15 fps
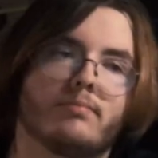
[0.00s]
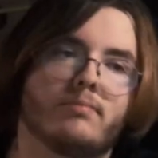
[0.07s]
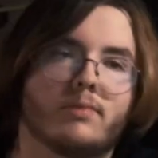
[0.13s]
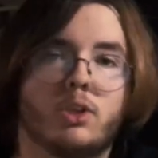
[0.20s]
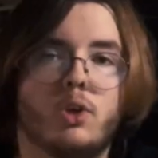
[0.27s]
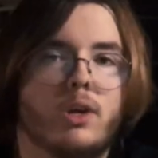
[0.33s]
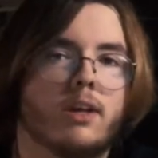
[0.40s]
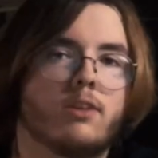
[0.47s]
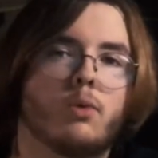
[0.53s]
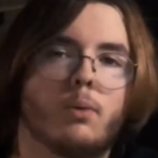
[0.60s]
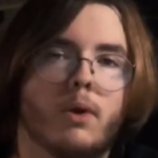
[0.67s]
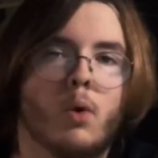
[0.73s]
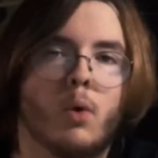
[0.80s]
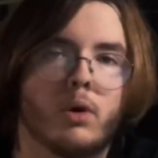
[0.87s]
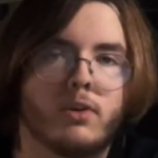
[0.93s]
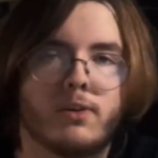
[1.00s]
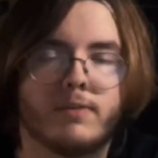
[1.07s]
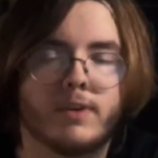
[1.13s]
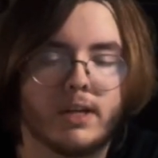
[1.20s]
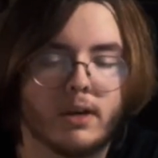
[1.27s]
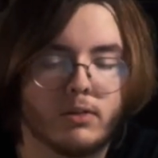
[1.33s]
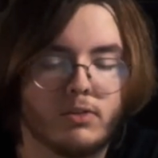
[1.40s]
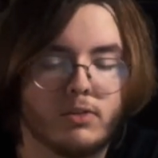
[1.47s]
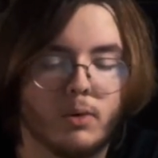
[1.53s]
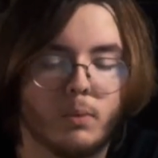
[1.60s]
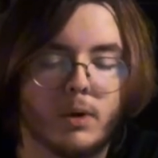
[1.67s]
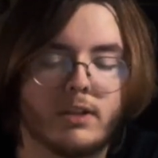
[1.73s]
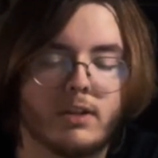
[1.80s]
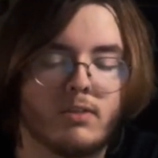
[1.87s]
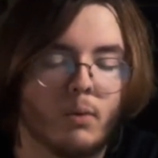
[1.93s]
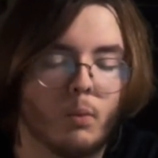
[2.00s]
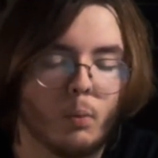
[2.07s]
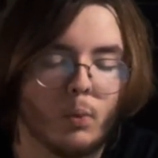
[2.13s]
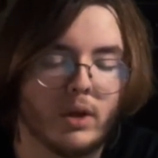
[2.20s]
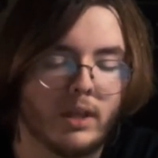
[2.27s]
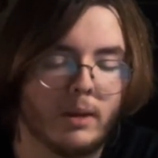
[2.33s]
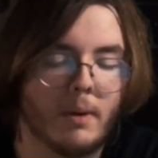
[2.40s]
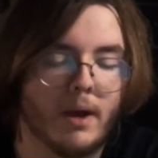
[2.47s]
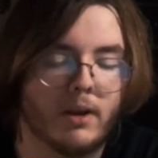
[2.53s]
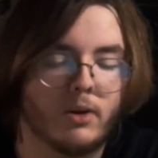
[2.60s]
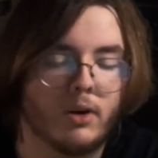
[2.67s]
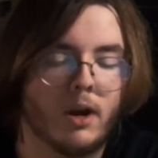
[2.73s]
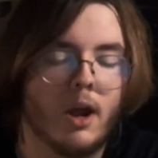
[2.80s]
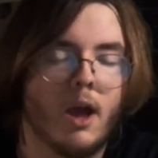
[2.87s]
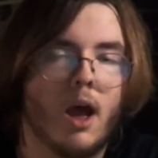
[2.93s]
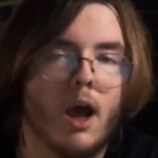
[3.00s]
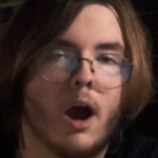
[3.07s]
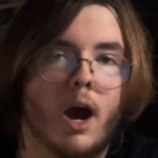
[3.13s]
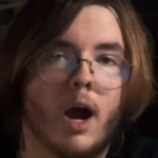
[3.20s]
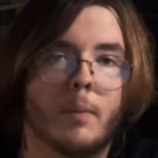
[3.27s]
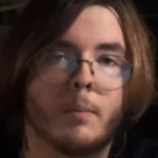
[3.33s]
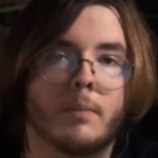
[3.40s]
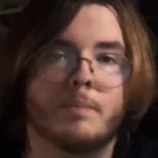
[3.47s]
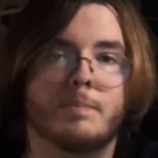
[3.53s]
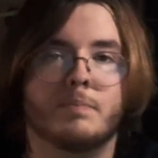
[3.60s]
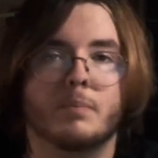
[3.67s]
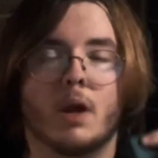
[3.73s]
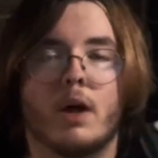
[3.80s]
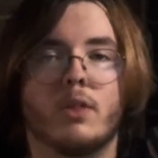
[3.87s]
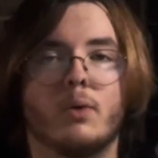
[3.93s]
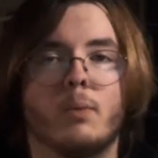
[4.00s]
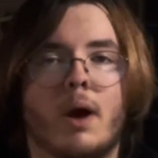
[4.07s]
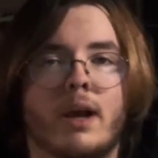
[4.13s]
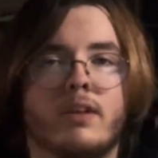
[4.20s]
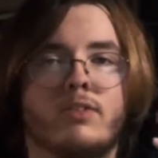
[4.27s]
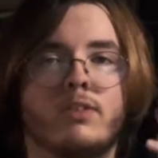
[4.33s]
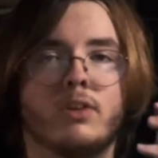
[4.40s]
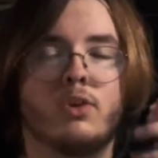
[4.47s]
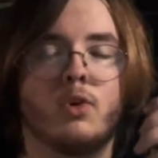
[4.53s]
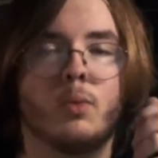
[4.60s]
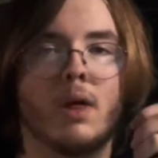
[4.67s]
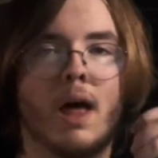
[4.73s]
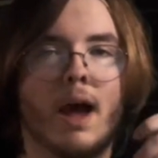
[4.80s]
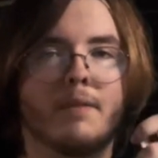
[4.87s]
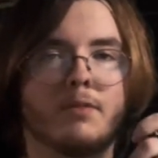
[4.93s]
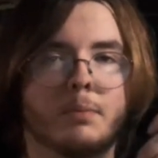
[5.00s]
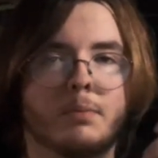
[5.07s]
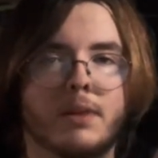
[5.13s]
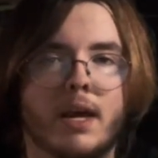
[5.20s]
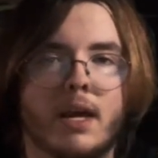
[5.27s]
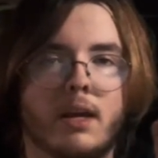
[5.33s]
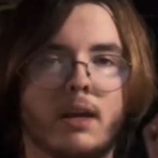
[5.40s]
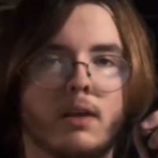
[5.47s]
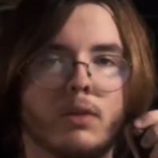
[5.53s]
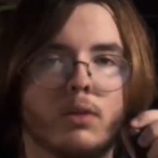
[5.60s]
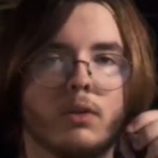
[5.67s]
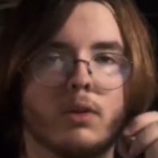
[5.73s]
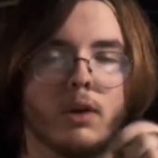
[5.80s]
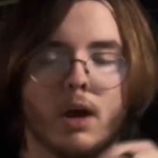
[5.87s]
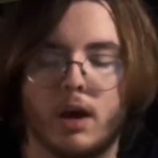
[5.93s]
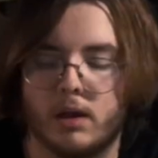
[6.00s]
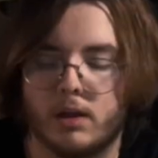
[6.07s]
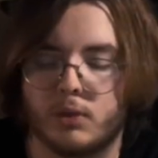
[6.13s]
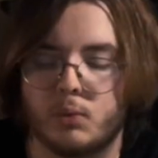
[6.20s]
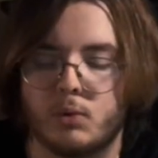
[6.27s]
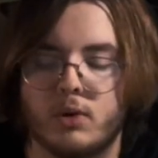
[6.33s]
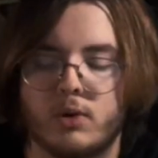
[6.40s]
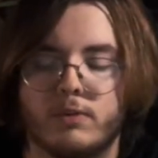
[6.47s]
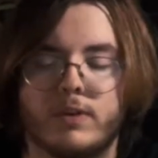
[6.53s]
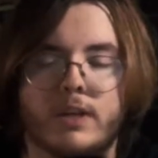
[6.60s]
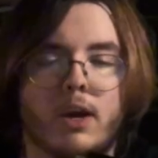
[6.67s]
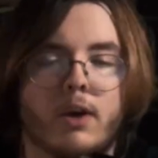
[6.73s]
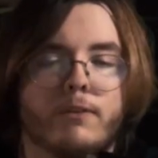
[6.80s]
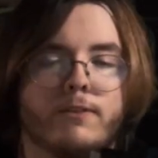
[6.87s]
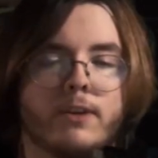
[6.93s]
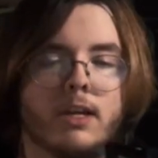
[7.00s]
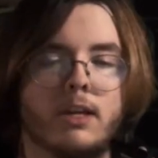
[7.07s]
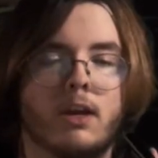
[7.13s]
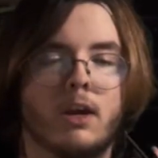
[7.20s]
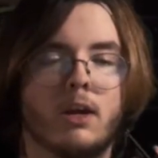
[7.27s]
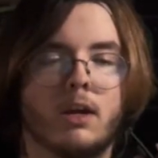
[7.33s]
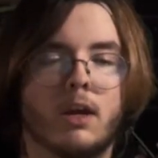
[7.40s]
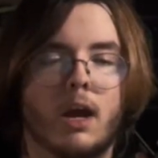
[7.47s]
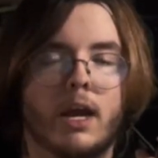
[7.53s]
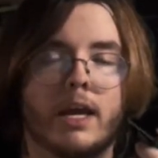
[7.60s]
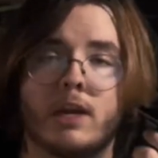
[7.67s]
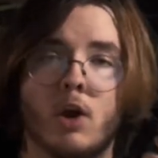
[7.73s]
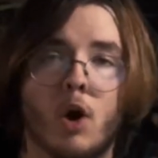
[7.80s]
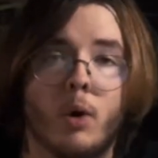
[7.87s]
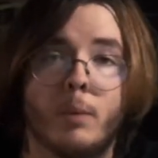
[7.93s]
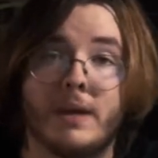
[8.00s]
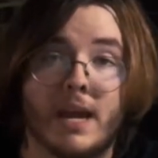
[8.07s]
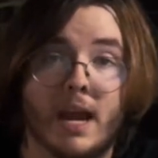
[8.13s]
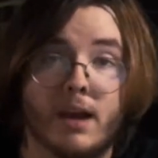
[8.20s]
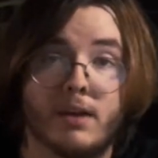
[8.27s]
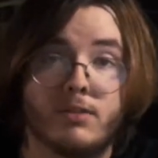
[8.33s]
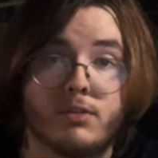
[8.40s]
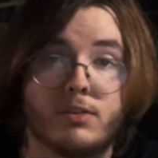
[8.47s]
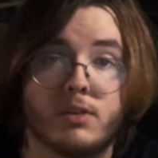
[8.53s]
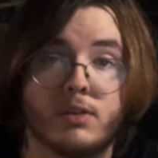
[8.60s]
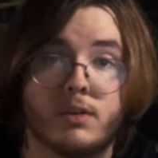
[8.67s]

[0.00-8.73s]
you get to record your videos, so what does it really matter? Otherwise, you will have to play through your video feed in OBS,